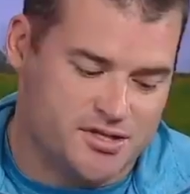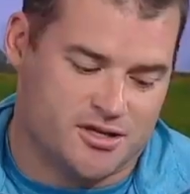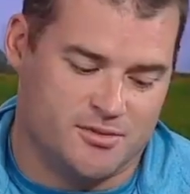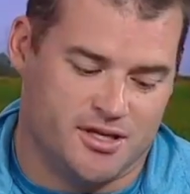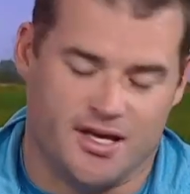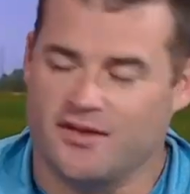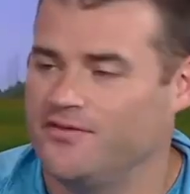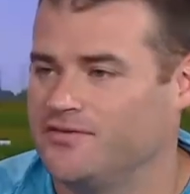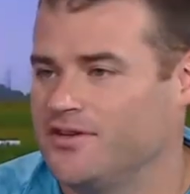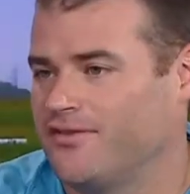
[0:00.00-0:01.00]
it took me like
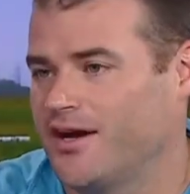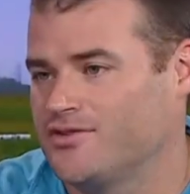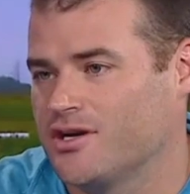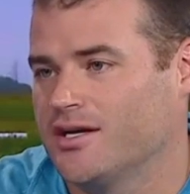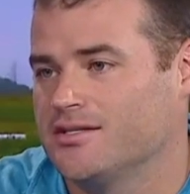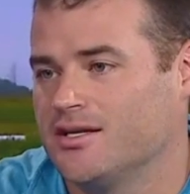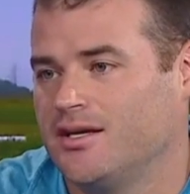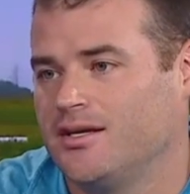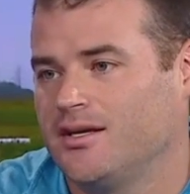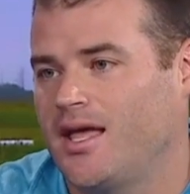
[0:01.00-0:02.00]
55 tries.
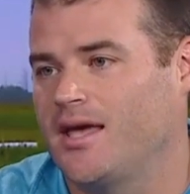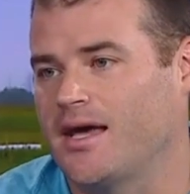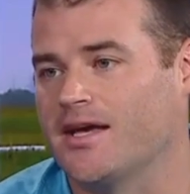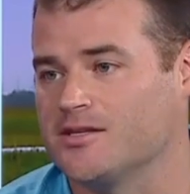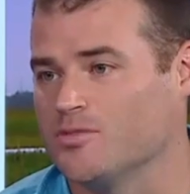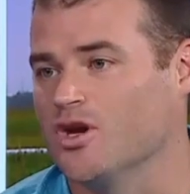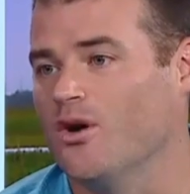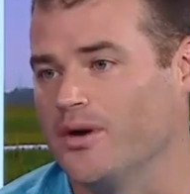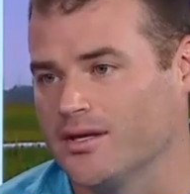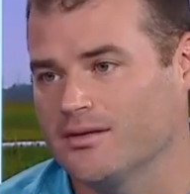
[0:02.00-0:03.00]
And as I'm
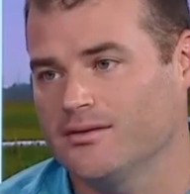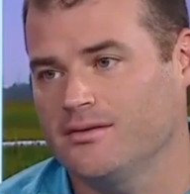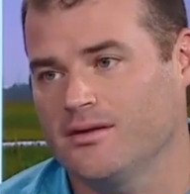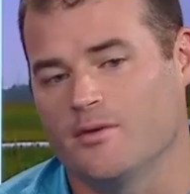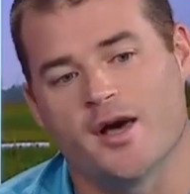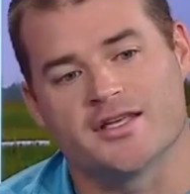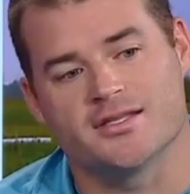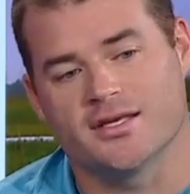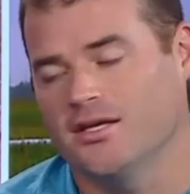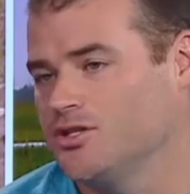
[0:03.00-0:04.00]
going, I'm
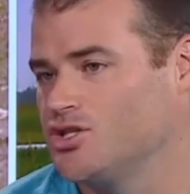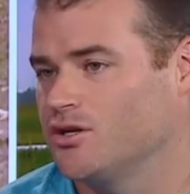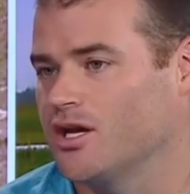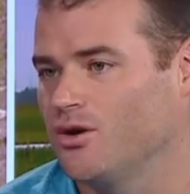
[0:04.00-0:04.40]
asking the kids, should I